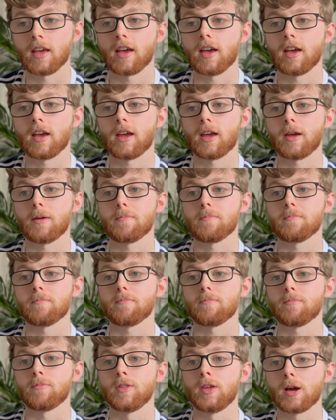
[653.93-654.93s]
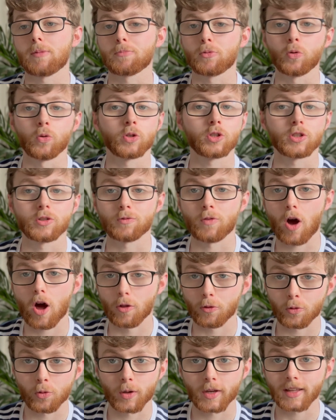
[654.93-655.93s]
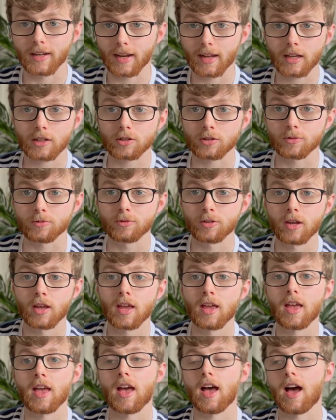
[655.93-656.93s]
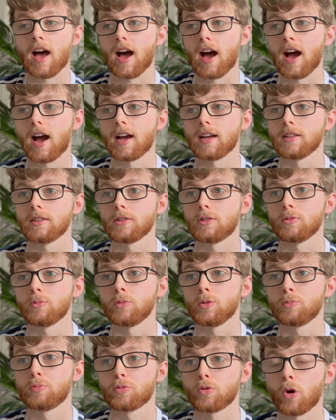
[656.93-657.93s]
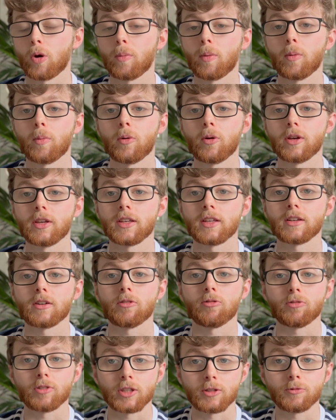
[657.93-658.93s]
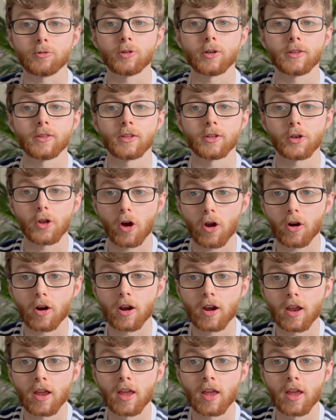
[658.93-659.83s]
The approach is far too aggressive and would probably leave you in the dirt